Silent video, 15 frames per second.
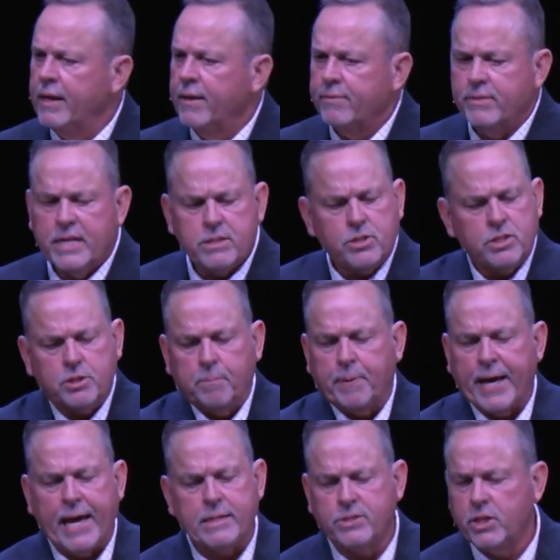This is a
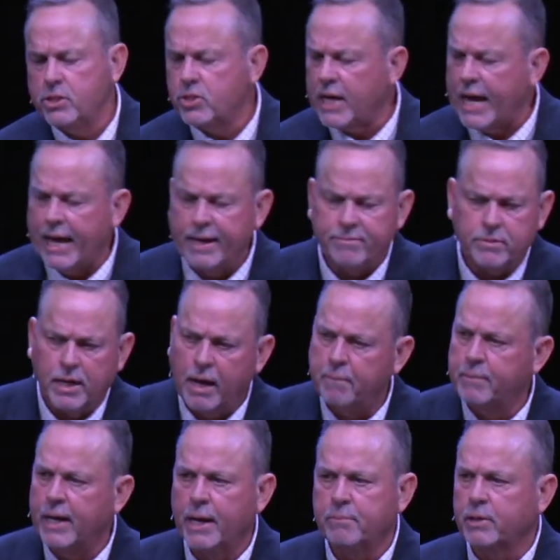passage I have not
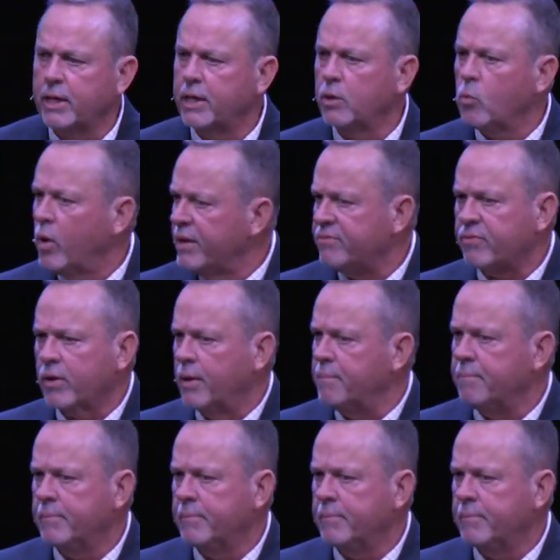been able to get away from.